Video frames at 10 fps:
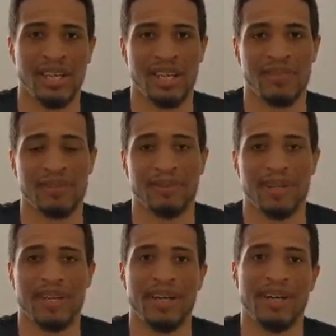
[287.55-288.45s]
And from
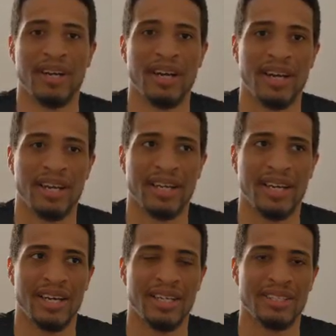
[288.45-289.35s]
there, I
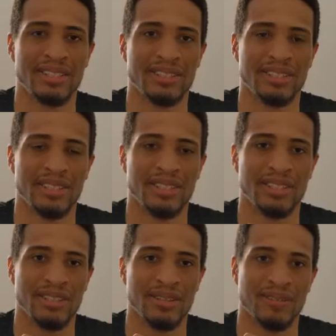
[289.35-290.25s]
got
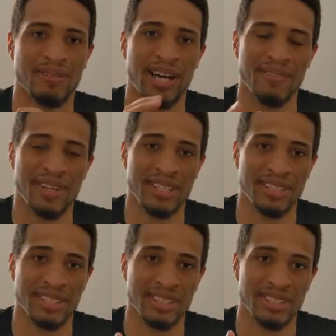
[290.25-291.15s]
five
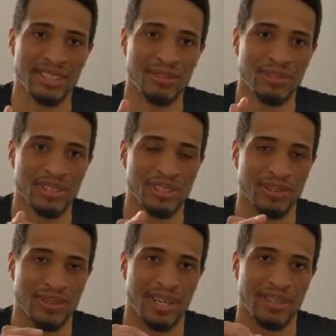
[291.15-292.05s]
eight inches, which is
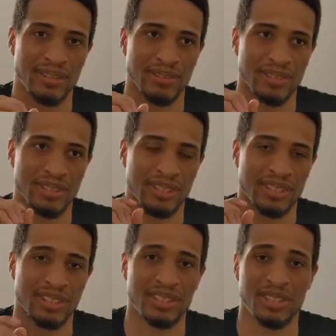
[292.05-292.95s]
around
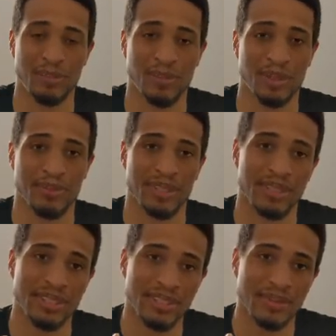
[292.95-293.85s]
16
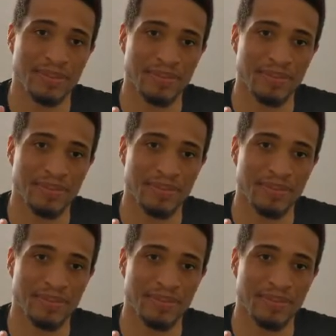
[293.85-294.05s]
millimeters.